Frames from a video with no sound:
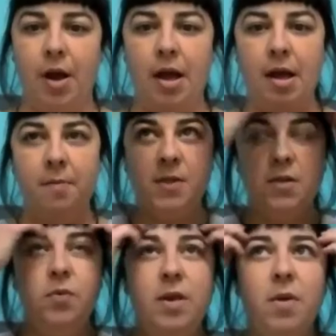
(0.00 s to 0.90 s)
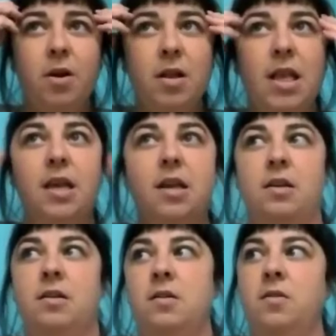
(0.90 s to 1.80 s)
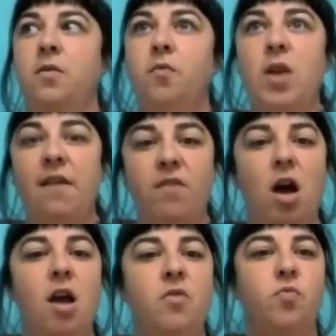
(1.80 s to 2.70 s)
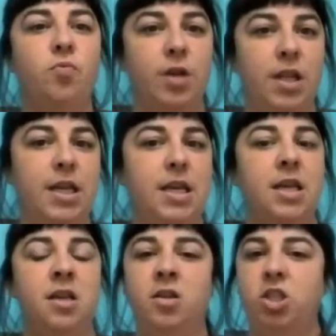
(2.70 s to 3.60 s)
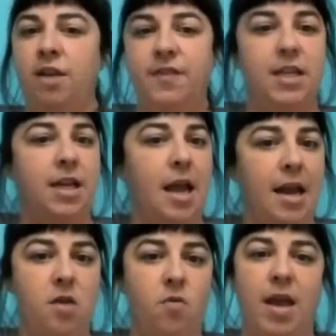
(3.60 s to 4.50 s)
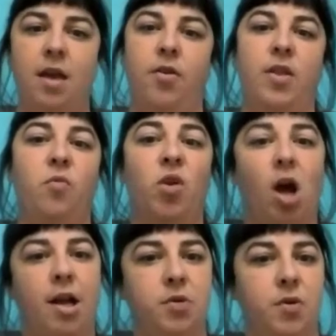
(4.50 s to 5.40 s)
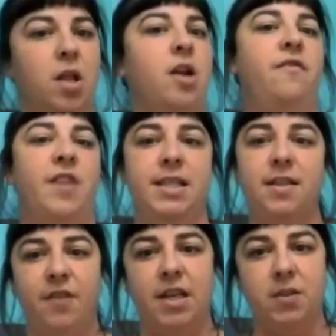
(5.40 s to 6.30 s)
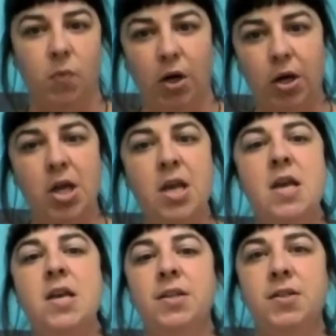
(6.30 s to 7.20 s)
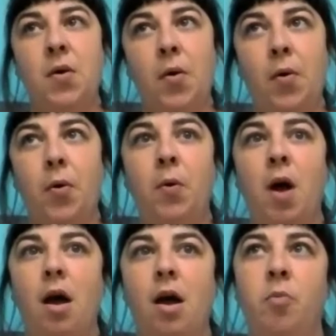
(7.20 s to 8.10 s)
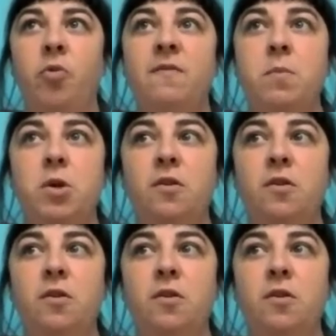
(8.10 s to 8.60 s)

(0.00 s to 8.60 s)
Um, so we were like, we have not really shifted in any way other than we're not doing a lot of face to face work. So um, we've moved